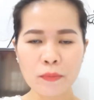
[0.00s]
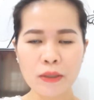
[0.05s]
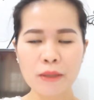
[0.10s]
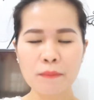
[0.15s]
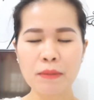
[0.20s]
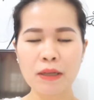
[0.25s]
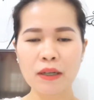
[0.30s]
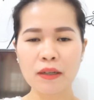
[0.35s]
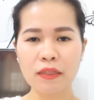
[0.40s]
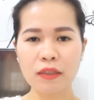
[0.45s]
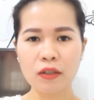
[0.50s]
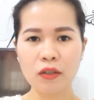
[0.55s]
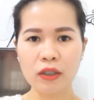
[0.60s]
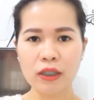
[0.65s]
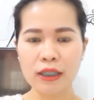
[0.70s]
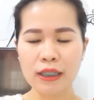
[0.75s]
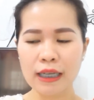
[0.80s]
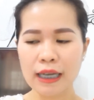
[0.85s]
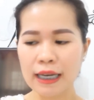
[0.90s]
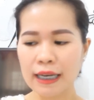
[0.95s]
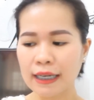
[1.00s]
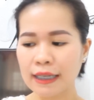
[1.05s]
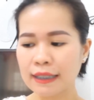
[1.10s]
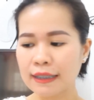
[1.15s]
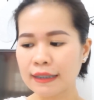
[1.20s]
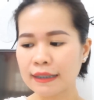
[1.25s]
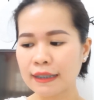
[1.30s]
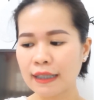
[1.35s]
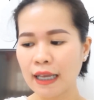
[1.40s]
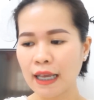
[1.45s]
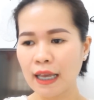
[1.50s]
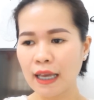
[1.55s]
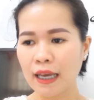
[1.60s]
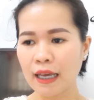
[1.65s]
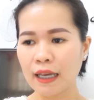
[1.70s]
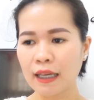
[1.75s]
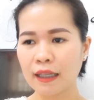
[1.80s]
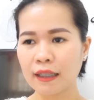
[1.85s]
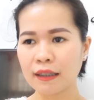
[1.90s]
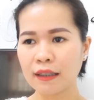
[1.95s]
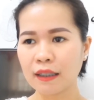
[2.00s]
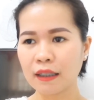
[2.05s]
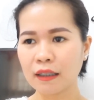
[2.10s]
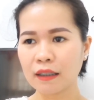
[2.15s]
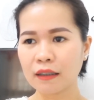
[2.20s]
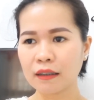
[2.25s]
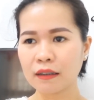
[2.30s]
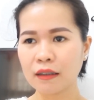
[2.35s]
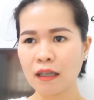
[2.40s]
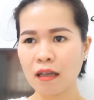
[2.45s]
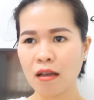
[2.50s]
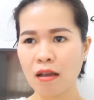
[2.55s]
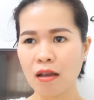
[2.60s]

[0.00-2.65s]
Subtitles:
Big Bang Theory, guys. And then,